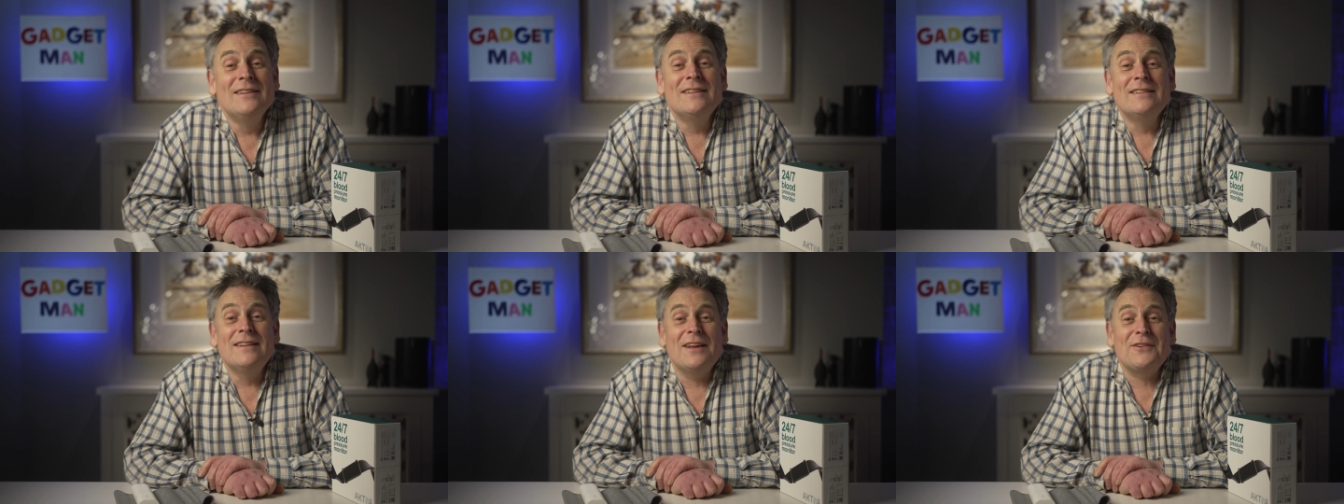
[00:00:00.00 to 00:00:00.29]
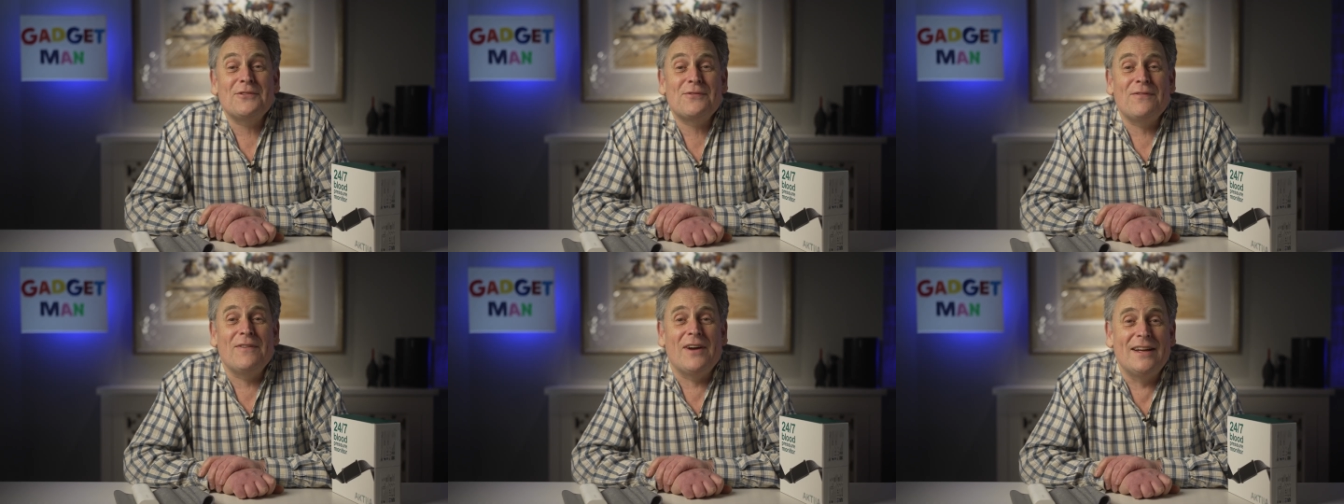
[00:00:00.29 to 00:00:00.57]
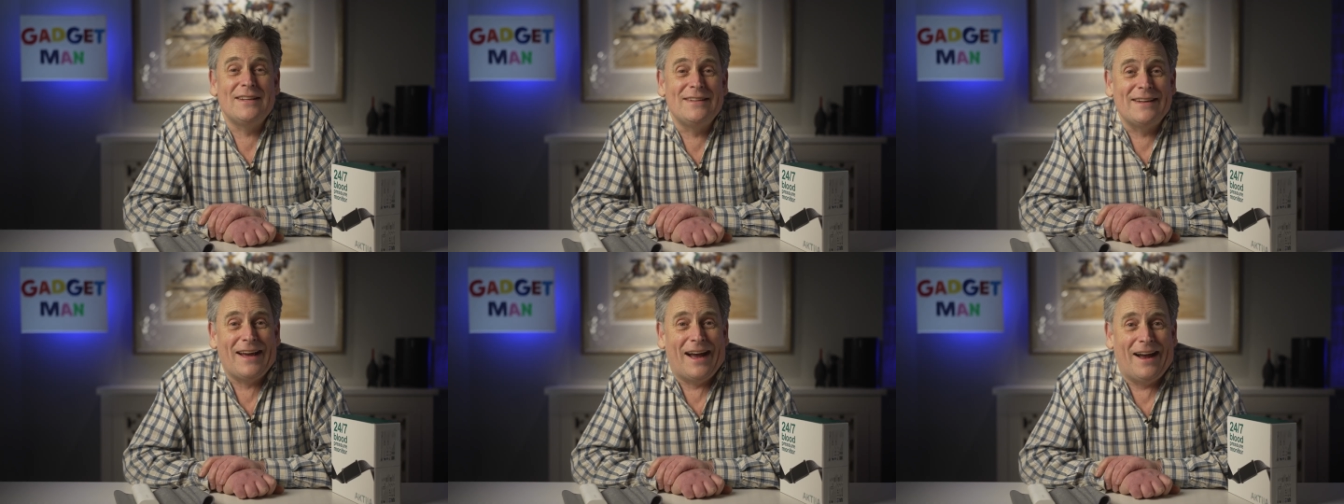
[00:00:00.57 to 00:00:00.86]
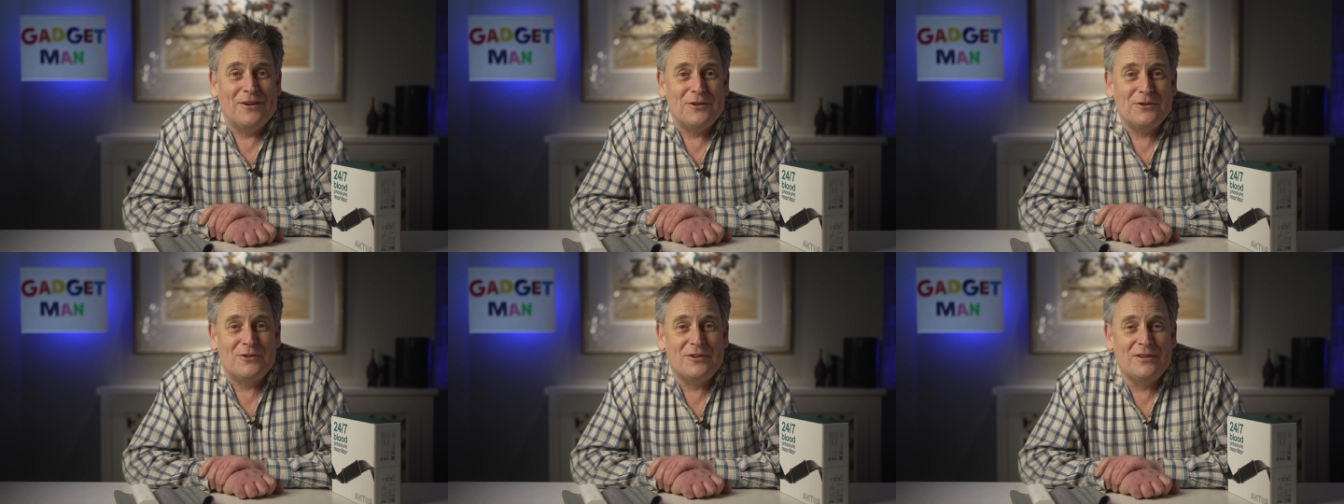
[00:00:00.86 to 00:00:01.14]
Let's find
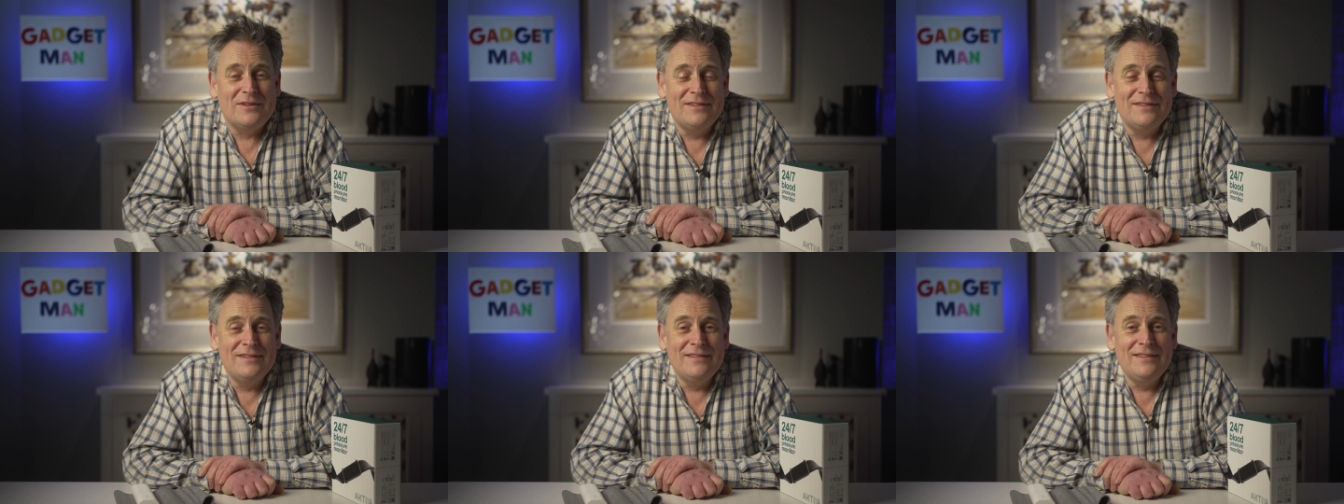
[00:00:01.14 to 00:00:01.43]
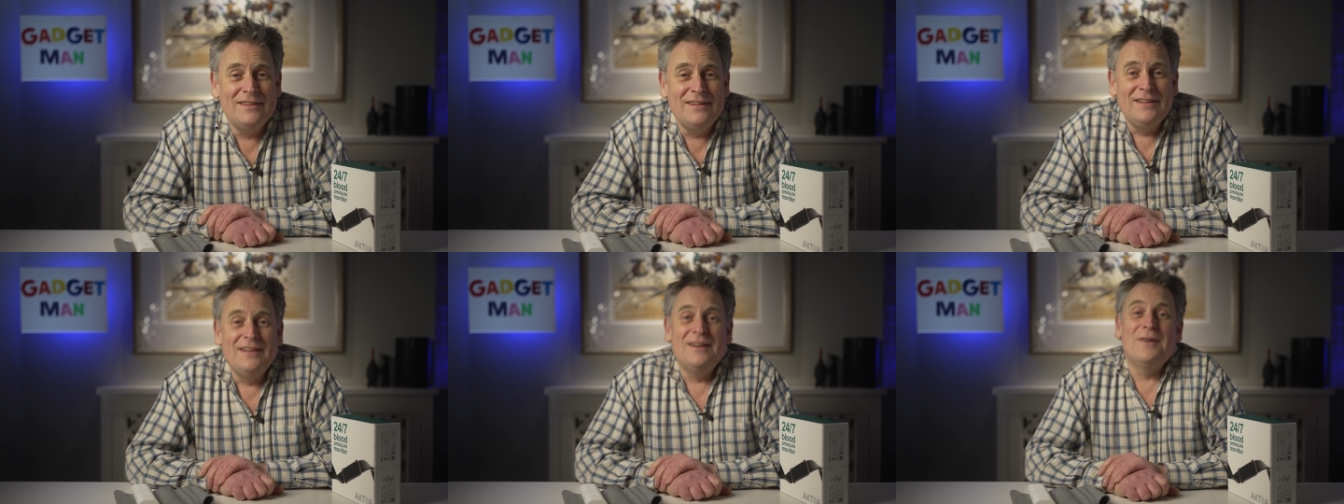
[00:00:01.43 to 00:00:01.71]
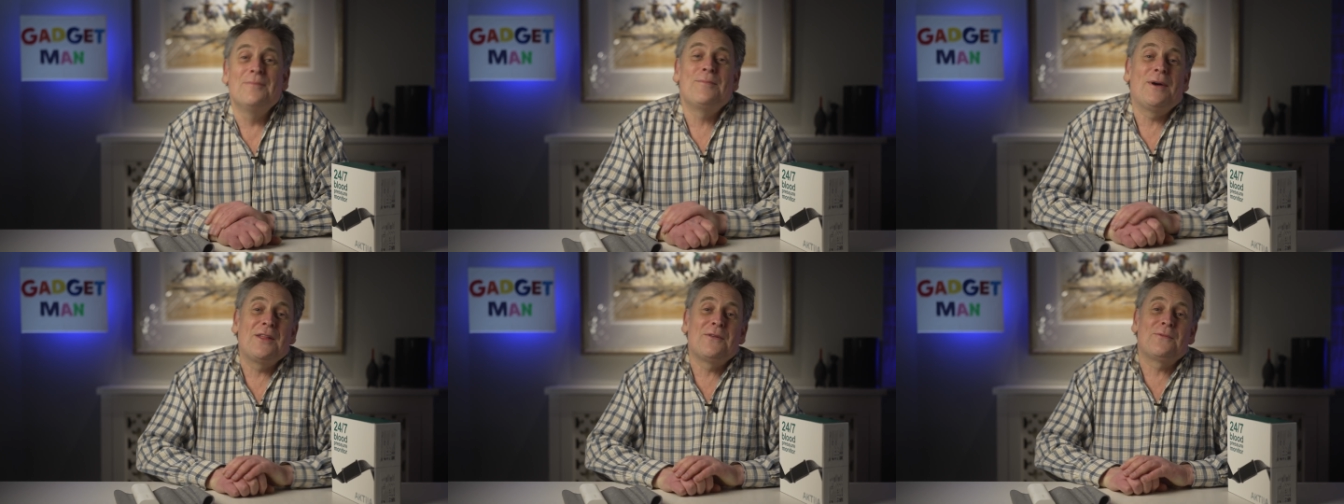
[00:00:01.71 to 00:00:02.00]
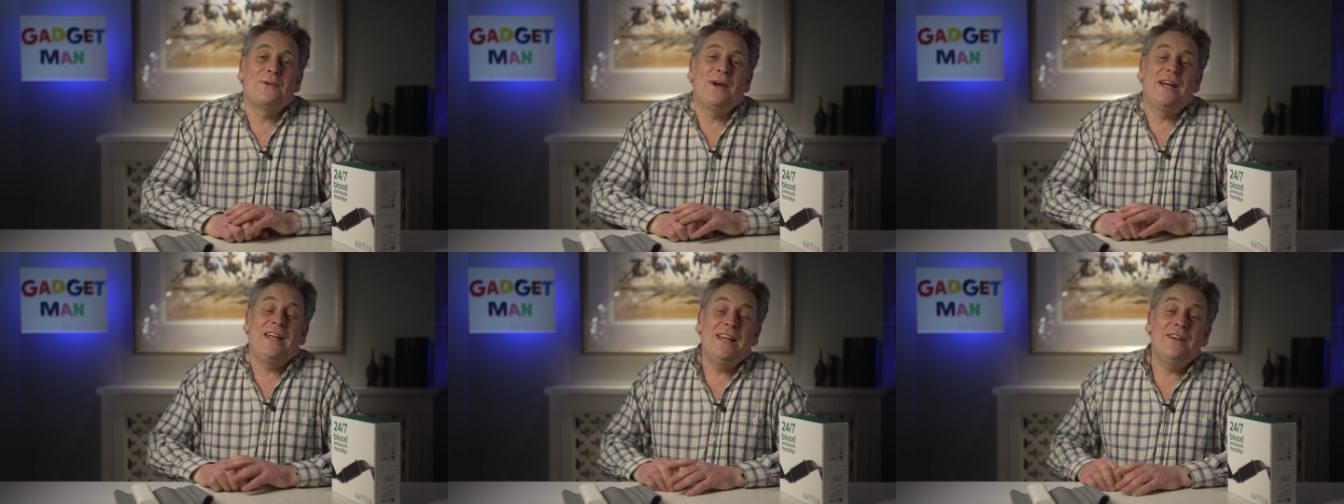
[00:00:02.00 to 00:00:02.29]
out. And by the way,